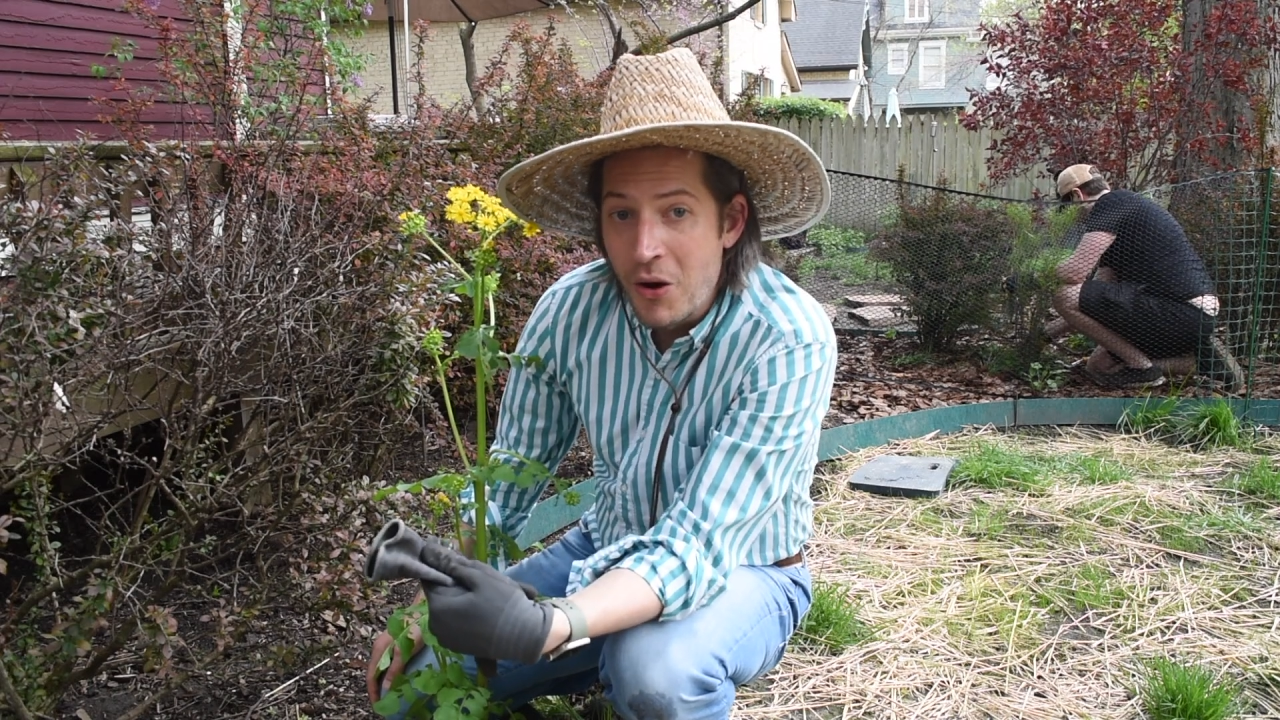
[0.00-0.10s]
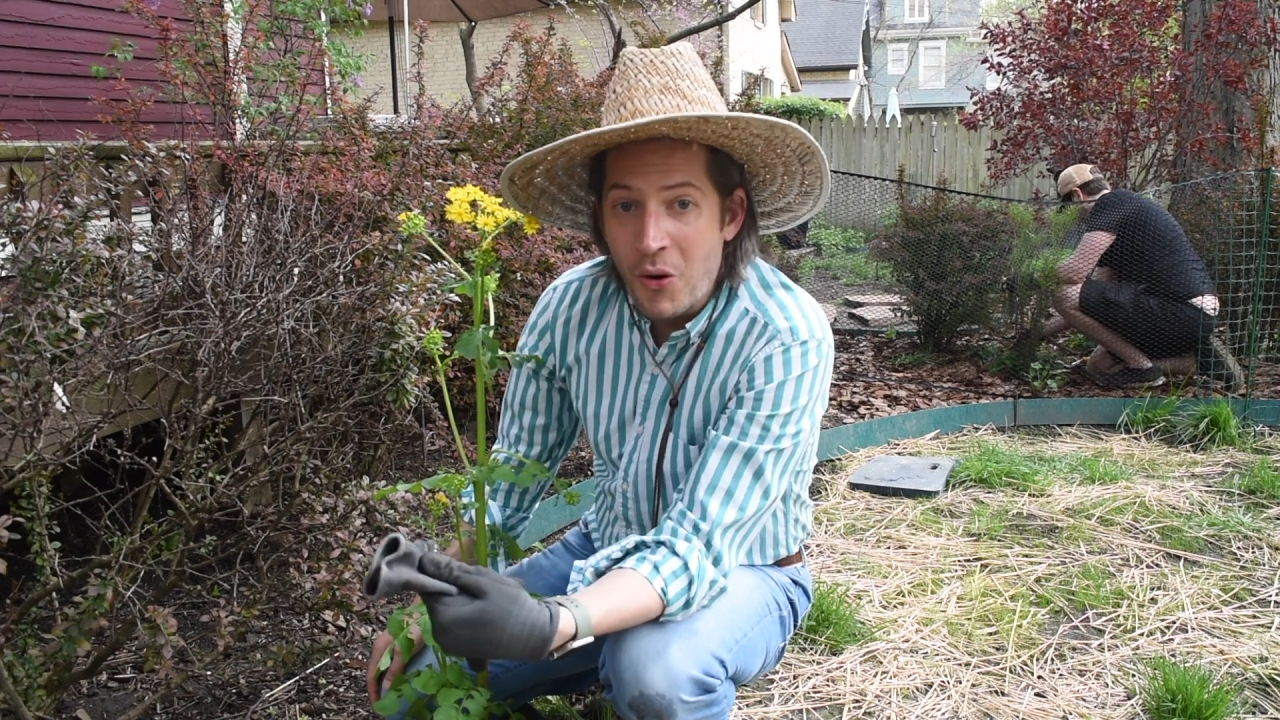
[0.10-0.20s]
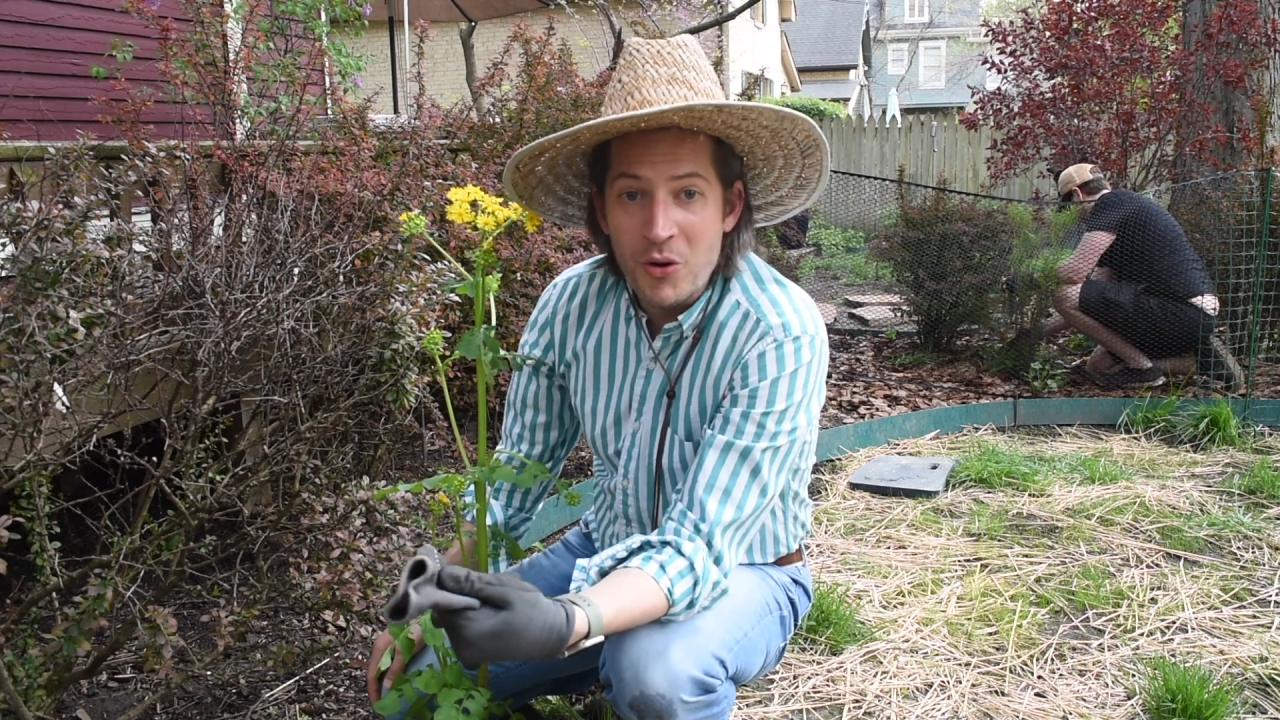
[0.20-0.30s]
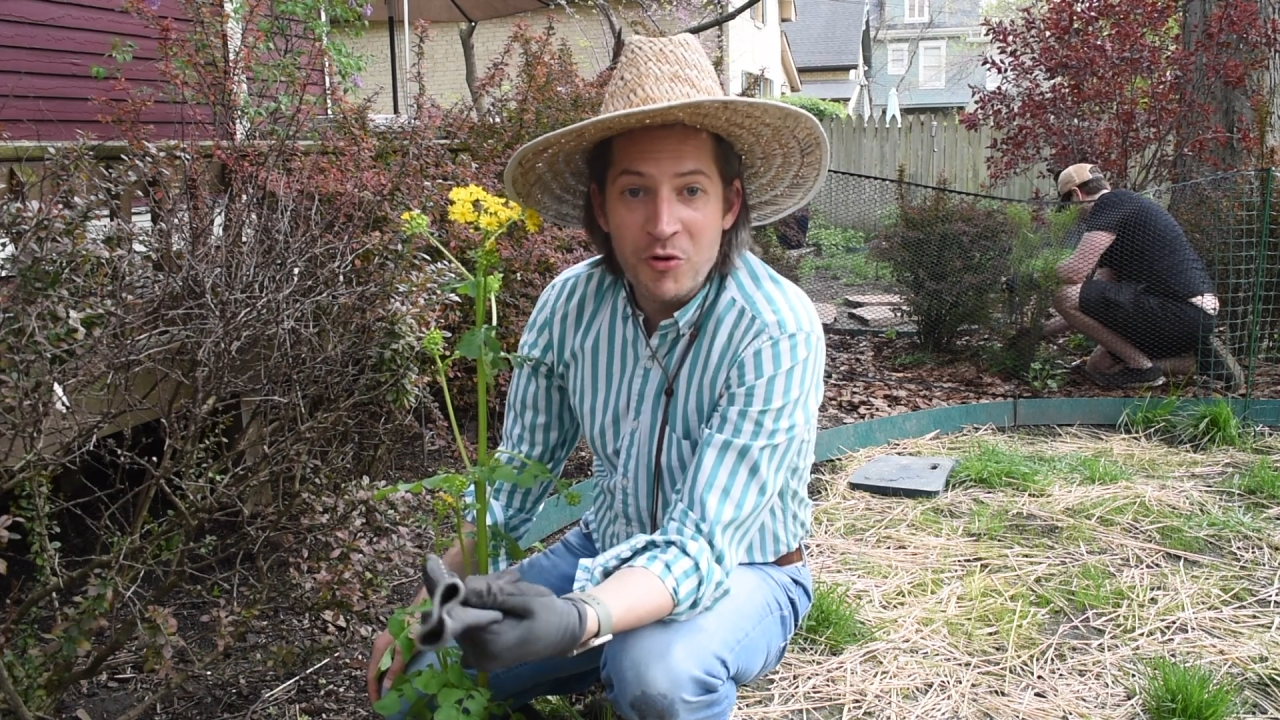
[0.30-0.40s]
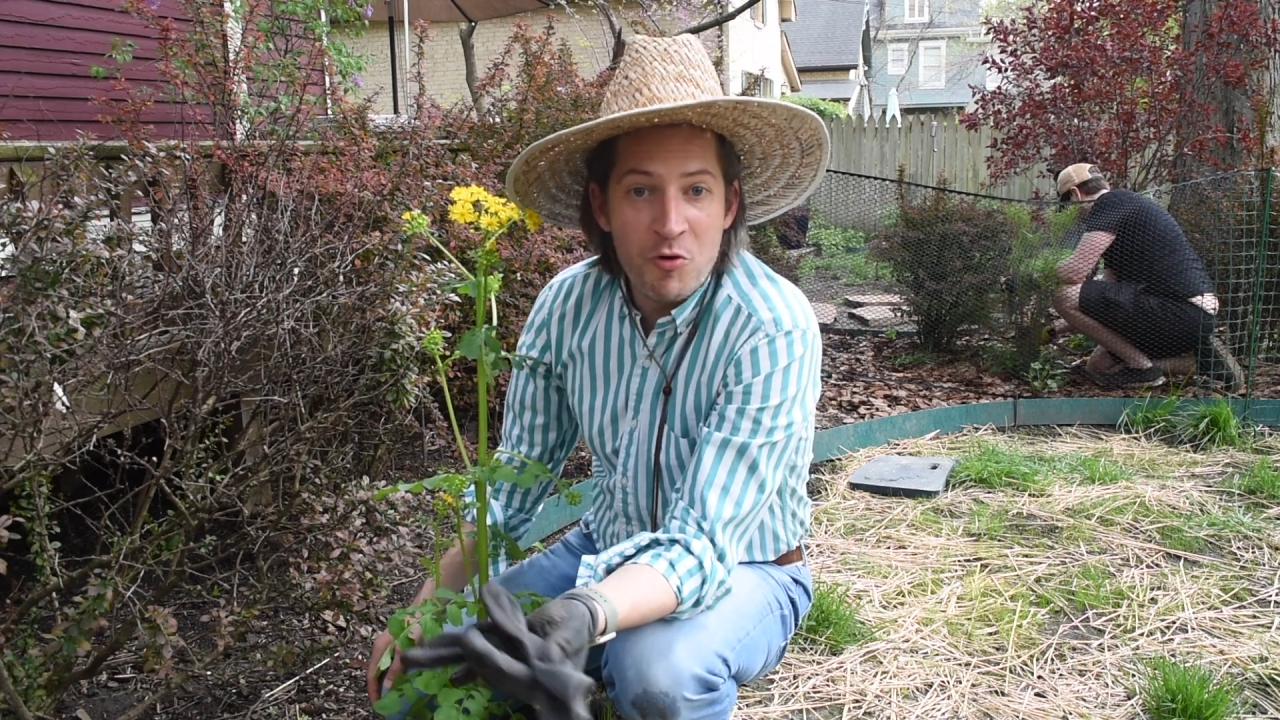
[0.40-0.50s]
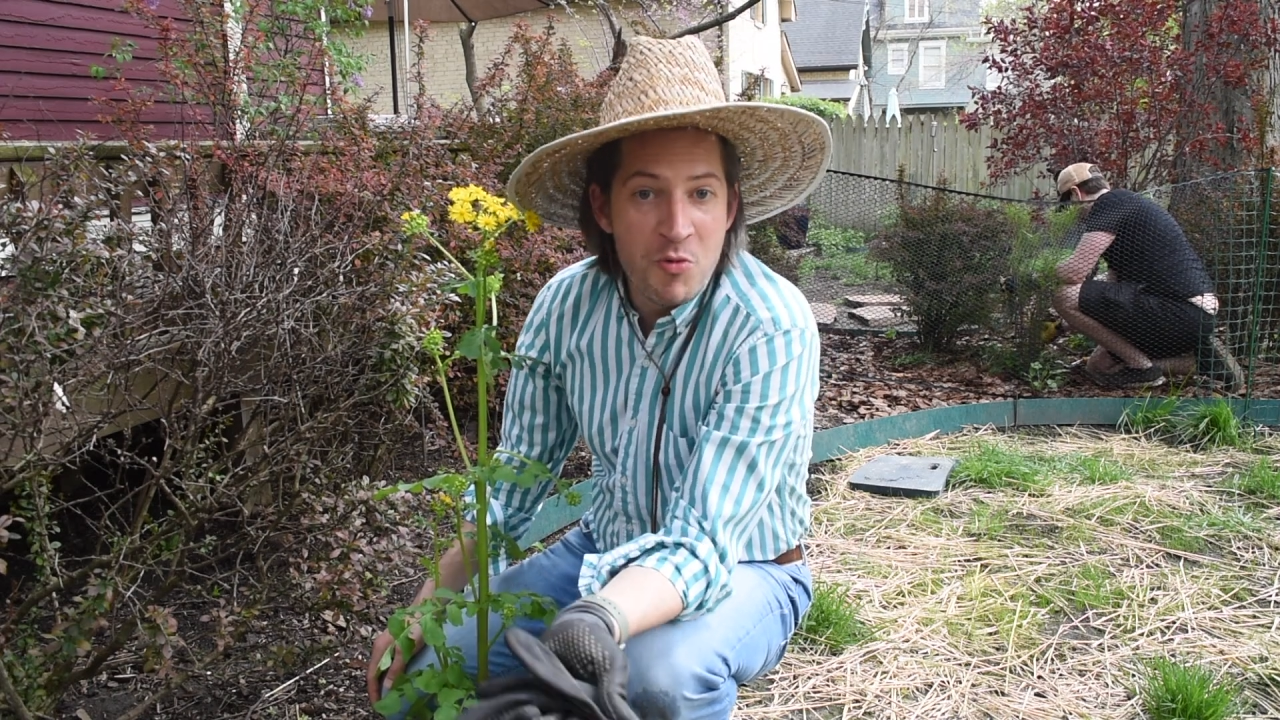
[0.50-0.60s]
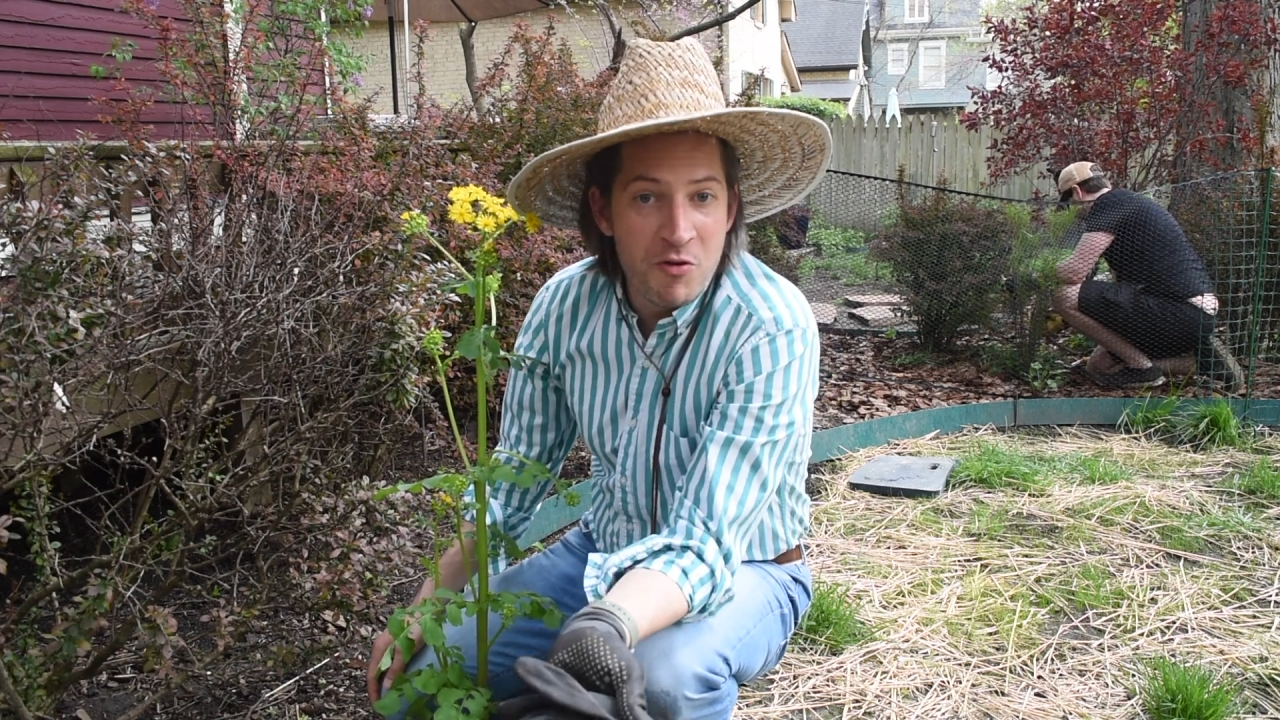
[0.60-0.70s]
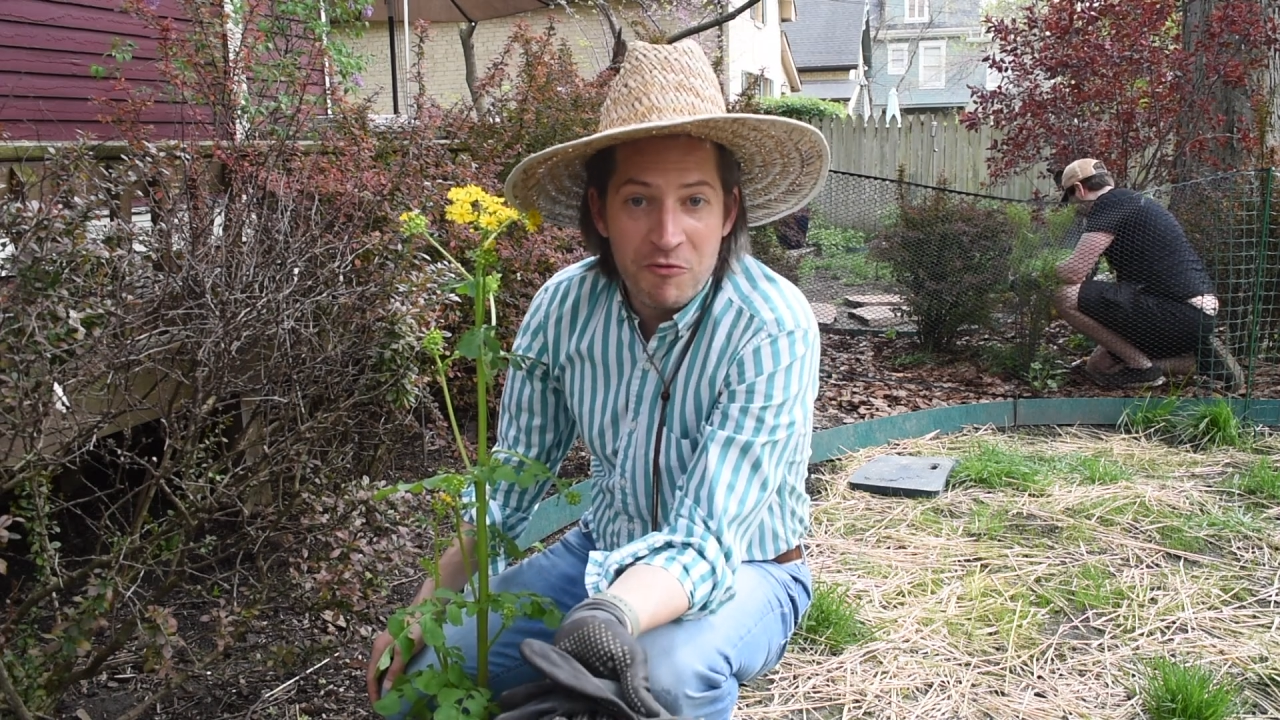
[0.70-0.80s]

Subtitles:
or to remove